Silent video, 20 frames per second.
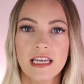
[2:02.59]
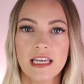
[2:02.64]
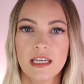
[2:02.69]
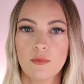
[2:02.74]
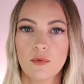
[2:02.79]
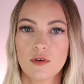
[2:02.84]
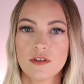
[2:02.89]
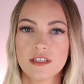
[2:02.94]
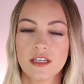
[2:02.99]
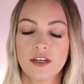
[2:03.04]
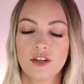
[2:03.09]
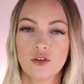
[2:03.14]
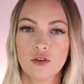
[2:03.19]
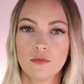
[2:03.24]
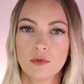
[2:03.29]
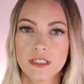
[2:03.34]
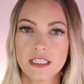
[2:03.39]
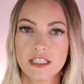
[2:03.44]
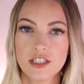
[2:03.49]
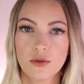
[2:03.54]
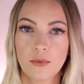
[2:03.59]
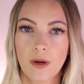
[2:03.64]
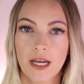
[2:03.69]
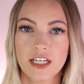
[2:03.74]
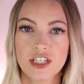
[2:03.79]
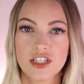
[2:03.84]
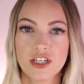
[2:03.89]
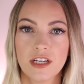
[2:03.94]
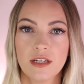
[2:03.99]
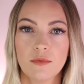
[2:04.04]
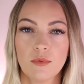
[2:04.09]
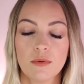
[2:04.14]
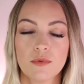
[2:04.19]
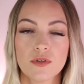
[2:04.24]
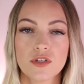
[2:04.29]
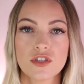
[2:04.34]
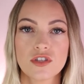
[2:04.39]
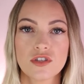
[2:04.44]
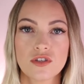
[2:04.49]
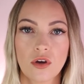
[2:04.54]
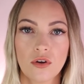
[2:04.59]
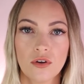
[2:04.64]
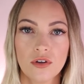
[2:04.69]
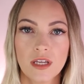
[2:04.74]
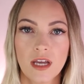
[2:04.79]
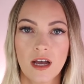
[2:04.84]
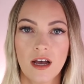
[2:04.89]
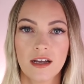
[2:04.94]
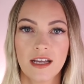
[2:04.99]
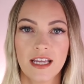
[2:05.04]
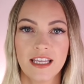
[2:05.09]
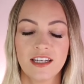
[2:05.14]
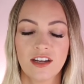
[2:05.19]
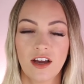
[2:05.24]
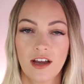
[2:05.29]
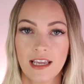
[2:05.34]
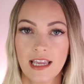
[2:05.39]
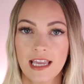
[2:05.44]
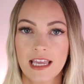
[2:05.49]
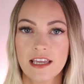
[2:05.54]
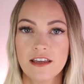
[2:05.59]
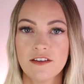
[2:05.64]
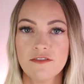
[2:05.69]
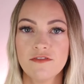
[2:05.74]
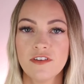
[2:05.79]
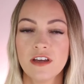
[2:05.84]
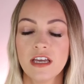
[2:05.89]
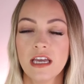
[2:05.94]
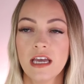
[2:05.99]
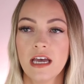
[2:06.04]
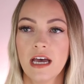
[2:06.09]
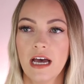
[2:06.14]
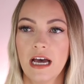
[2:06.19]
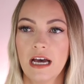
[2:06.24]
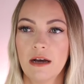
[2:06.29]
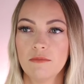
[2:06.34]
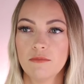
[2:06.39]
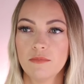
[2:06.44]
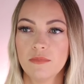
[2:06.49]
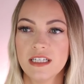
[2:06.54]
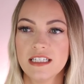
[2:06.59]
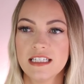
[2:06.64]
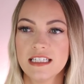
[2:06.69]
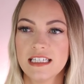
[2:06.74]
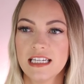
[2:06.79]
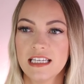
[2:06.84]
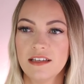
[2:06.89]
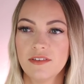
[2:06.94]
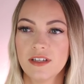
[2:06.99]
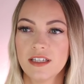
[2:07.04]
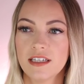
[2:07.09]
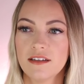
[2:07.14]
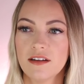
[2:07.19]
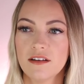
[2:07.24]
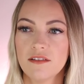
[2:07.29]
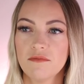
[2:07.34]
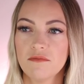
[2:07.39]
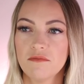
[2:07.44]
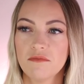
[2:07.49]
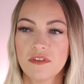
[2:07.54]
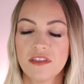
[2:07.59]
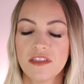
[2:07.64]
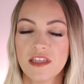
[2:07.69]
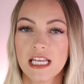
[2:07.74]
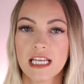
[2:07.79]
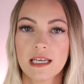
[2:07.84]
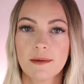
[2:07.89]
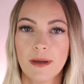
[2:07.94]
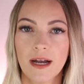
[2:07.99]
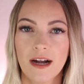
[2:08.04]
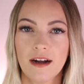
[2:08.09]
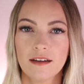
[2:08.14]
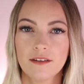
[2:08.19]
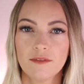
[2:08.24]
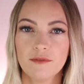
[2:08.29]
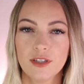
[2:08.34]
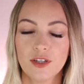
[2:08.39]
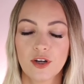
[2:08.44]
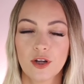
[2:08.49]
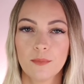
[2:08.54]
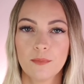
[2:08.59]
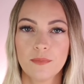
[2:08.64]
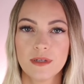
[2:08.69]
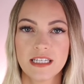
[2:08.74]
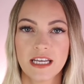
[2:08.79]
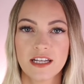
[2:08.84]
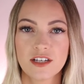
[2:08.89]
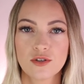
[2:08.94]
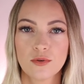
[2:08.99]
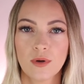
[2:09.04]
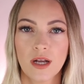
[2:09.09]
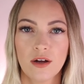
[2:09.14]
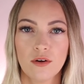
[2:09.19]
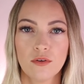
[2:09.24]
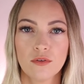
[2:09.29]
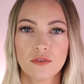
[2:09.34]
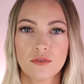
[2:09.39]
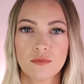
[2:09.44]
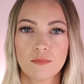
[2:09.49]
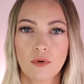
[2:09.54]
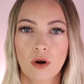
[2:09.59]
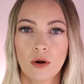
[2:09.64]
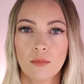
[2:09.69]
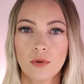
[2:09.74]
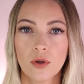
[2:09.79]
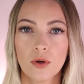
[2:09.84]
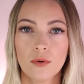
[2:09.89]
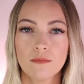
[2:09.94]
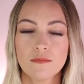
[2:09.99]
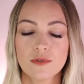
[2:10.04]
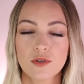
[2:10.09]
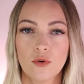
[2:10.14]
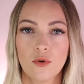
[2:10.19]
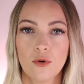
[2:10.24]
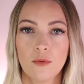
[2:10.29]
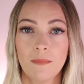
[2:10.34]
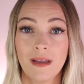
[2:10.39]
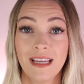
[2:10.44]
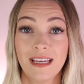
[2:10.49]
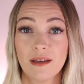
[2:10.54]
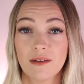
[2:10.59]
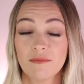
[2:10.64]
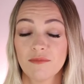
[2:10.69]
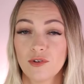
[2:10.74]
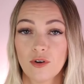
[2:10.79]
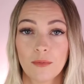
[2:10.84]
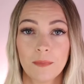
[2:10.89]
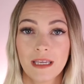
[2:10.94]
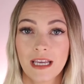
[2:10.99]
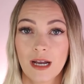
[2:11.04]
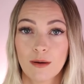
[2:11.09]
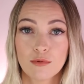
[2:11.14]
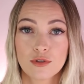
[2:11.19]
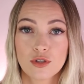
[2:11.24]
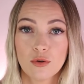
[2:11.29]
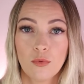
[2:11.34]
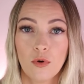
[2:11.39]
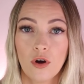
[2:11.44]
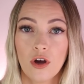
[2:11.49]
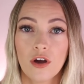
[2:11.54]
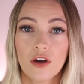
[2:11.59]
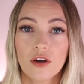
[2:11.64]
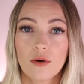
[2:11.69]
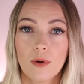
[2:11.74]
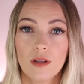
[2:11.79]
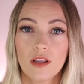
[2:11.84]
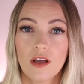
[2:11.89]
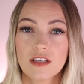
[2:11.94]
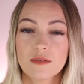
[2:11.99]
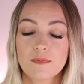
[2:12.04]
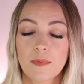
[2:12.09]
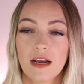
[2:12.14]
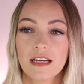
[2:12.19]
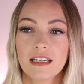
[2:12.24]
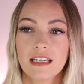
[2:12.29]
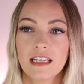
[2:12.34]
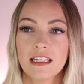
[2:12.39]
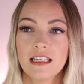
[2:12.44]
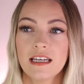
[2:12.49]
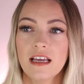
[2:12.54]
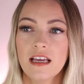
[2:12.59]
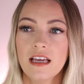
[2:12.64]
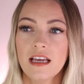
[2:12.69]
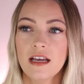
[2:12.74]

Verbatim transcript: It wasn't a normal situation. We were so young and naive. We didn't even think about, you know, potential health problems or me not being able to work while I was pregnant.